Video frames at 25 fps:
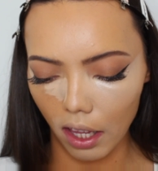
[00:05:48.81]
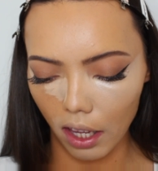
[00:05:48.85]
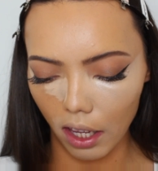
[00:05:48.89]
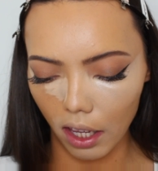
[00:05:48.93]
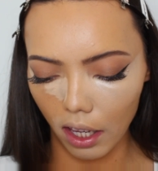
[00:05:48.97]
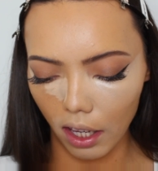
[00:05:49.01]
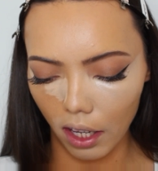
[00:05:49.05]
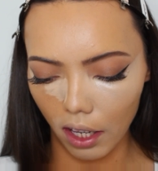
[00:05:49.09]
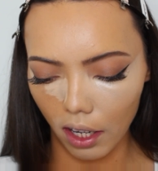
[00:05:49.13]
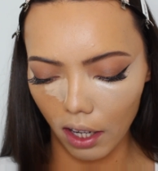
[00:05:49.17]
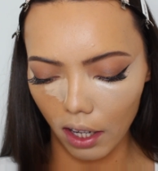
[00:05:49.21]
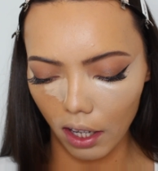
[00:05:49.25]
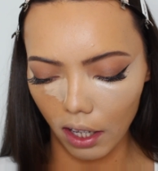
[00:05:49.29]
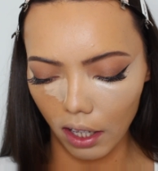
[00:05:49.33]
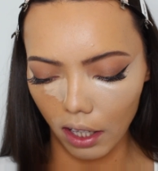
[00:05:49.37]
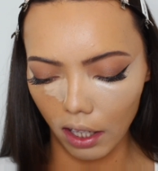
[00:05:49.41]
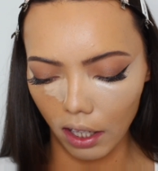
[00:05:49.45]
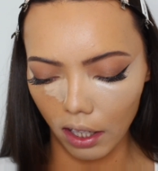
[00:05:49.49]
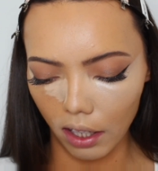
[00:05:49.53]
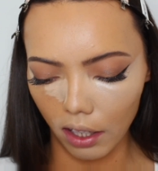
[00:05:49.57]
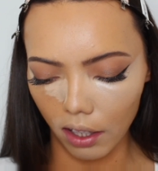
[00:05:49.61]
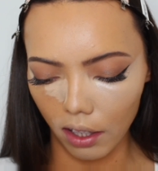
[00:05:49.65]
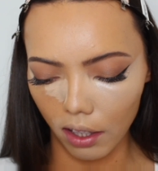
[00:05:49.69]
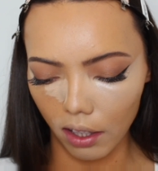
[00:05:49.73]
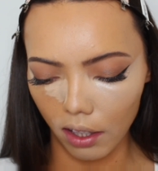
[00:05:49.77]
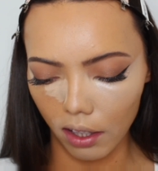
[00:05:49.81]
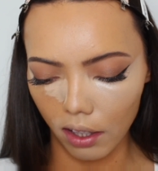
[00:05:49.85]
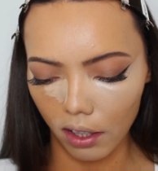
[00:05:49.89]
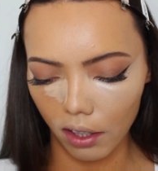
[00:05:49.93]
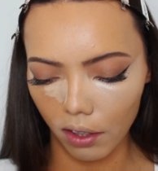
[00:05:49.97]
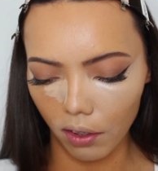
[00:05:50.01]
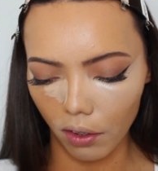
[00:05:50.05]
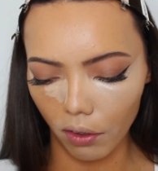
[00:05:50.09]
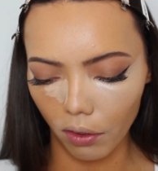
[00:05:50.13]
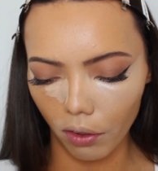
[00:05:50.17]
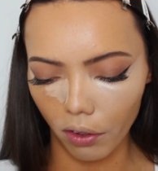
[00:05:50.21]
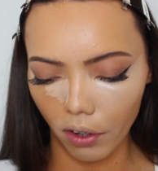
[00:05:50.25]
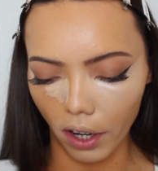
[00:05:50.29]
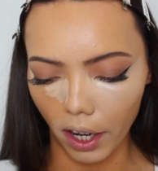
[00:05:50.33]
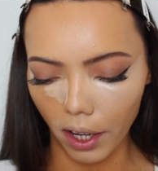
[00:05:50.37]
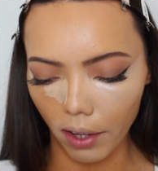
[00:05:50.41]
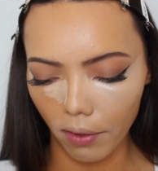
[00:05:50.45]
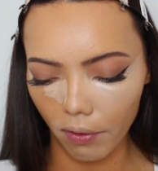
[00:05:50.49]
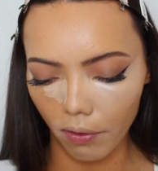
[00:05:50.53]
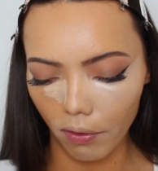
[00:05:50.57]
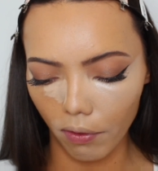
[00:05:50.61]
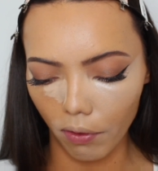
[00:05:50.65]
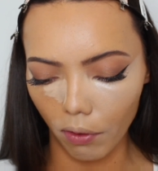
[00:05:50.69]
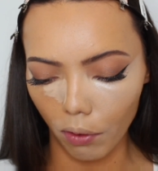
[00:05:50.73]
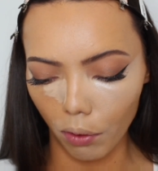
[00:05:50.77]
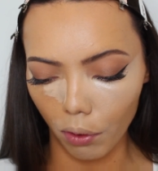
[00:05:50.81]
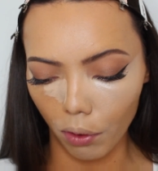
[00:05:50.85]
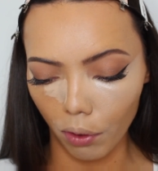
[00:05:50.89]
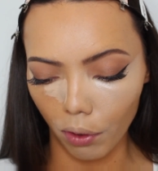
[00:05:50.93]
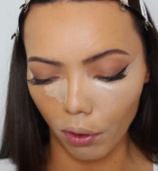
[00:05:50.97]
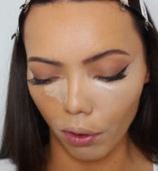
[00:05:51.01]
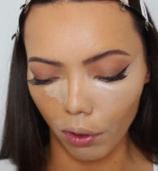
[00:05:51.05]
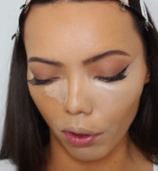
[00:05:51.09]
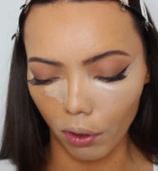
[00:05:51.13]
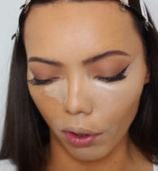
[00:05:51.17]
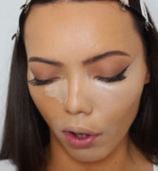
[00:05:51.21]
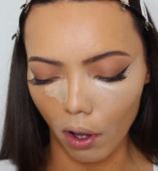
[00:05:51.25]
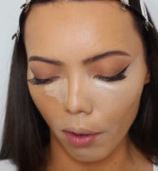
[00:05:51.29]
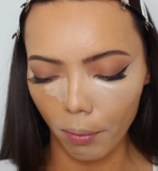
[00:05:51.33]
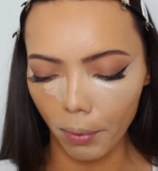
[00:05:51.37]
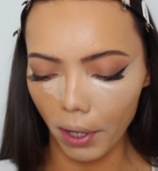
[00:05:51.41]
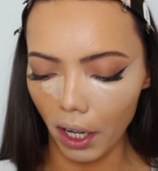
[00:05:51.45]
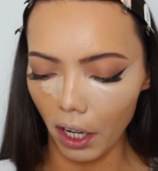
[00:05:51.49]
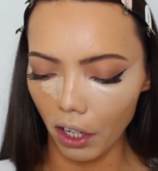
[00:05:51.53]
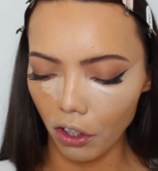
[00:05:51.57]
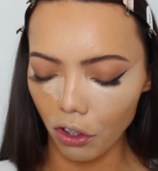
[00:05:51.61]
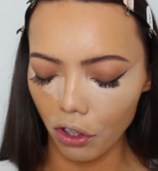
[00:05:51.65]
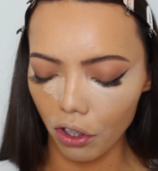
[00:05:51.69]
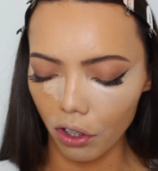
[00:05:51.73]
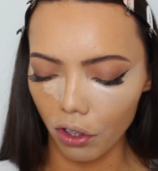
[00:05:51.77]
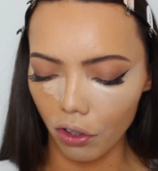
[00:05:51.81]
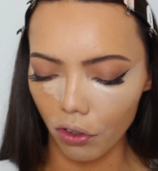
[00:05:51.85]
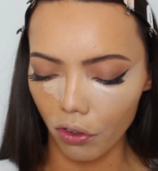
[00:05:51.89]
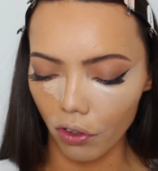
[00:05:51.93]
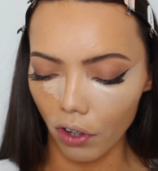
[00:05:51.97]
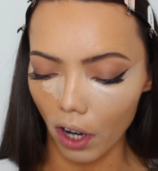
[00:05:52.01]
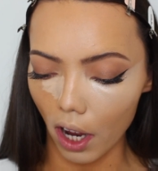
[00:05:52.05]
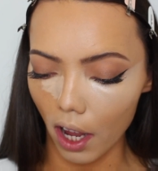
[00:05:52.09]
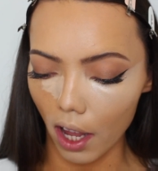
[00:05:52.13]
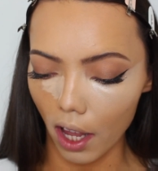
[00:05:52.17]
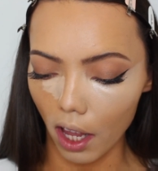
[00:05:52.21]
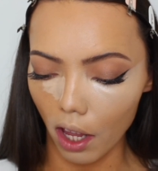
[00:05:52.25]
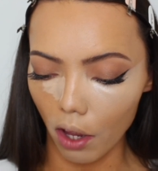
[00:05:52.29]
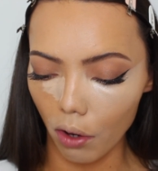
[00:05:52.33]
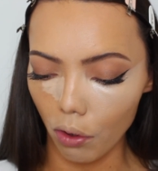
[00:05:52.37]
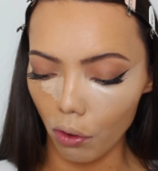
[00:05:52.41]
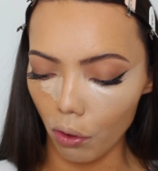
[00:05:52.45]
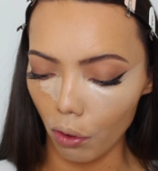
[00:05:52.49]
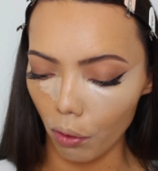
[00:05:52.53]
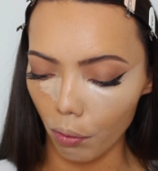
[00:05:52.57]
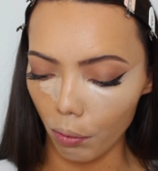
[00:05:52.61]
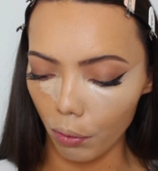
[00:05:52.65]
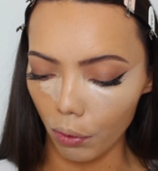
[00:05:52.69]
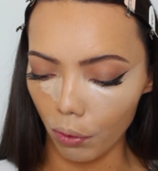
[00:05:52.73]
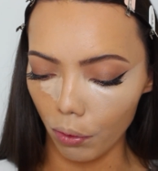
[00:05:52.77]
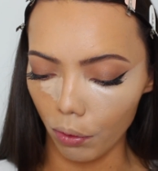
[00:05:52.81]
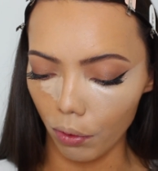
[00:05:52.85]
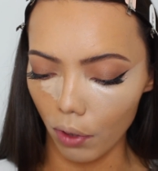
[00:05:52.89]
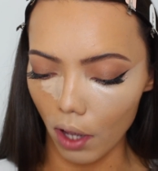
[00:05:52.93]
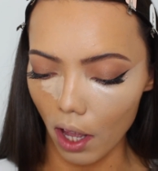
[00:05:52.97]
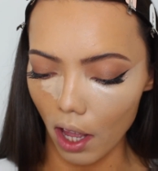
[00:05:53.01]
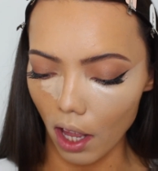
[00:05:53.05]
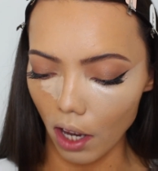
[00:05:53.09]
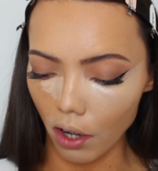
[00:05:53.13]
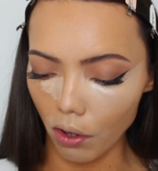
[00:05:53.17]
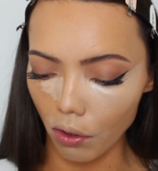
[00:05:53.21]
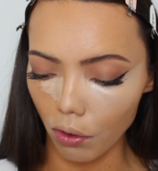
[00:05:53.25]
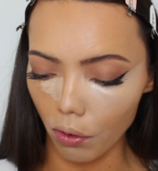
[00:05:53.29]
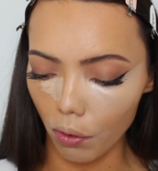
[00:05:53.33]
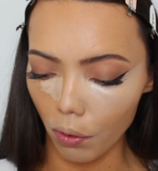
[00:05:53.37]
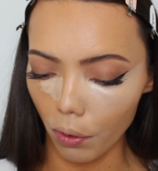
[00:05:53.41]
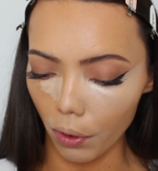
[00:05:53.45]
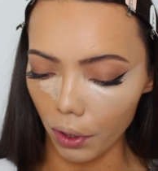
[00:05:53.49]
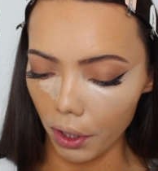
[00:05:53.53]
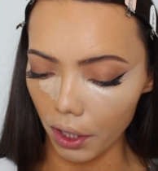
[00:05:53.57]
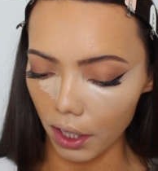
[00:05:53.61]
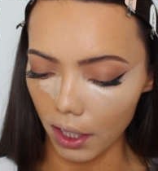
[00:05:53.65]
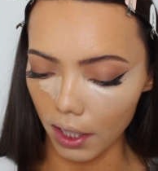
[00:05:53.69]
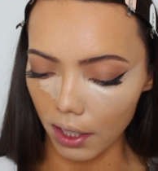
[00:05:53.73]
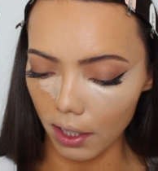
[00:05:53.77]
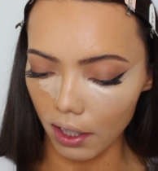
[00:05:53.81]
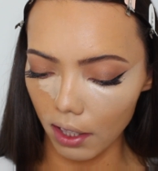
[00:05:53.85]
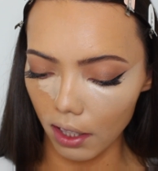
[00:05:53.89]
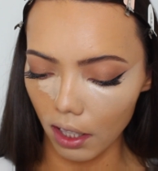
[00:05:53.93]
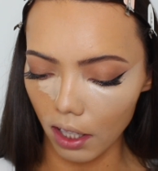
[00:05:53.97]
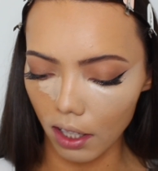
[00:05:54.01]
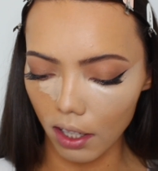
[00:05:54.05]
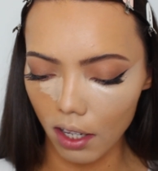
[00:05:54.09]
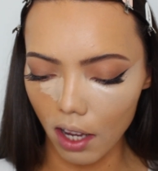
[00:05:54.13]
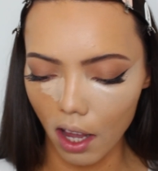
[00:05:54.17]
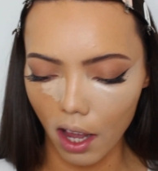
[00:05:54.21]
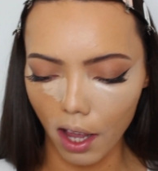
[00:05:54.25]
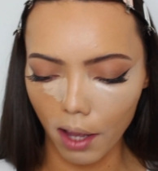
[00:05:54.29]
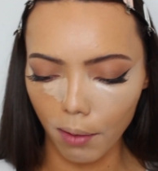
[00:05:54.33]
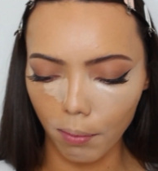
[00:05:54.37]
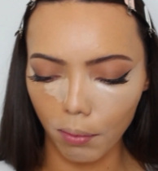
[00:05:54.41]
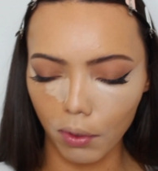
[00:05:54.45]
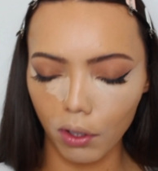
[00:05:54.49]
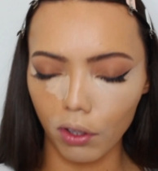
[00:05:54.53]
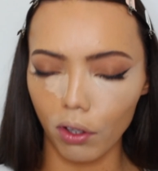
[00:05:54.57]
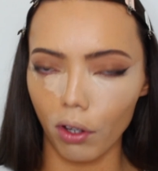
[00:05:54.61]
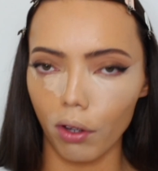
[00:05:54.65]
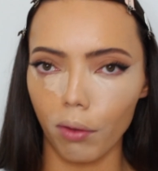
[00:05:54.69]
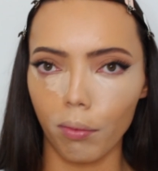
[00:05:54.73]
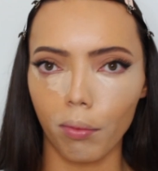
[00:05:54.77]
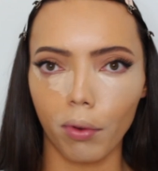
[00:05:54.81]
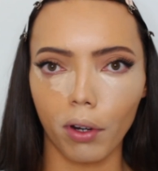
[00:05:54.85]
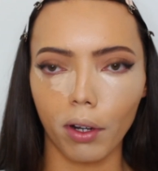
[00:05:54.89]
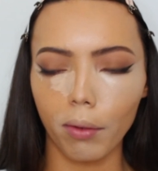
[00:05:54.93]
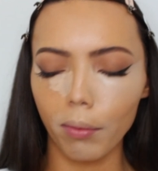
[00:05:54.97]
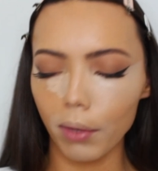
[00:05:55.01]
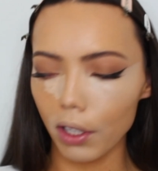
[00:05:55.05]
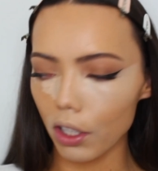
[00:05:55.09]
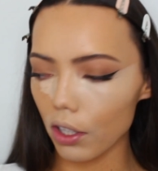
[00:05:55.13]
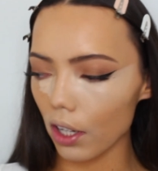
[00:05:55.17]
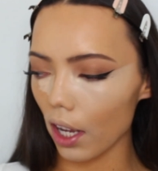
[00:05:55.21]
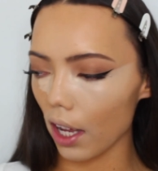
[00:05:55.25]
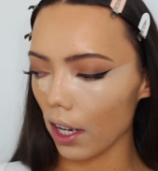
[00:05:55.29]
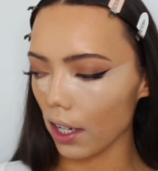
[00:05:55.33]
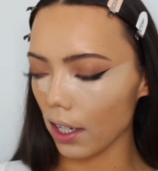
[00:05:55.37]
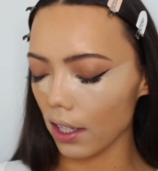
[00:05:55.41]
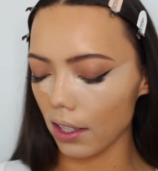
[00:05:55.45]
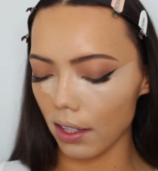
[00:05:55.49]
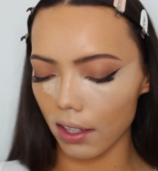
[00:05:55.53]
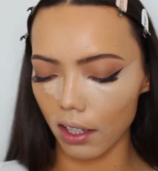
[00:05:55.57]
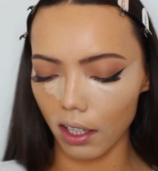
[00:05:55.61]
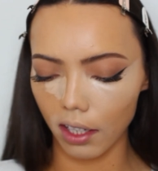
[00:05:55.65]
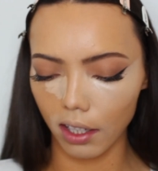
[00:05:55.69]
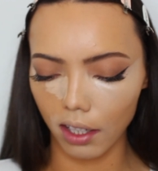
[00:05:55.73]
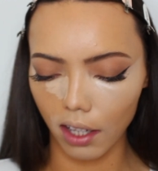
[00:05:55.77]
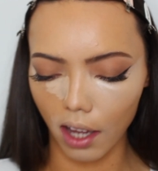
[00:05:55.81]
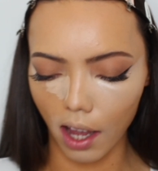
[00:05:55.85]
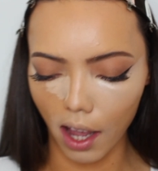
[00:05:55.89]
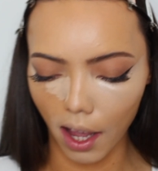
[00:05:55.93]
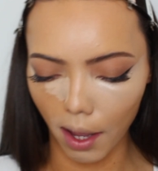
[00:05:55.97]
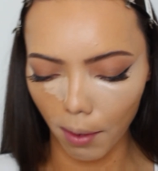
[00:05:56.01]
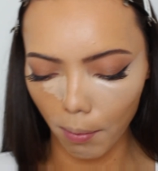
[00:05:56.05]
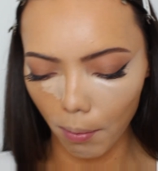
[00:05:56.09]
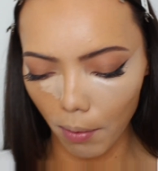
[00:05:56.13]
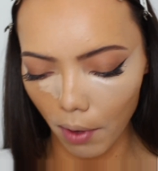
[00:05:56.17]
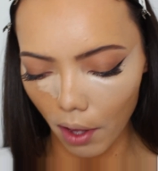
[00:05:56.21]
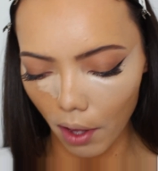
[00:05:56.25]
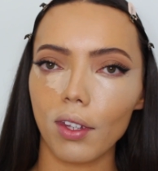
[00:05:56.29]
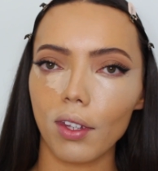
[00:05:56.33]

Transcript: It is great for combination dry, normal and oily skin types, so pretty much any skin type.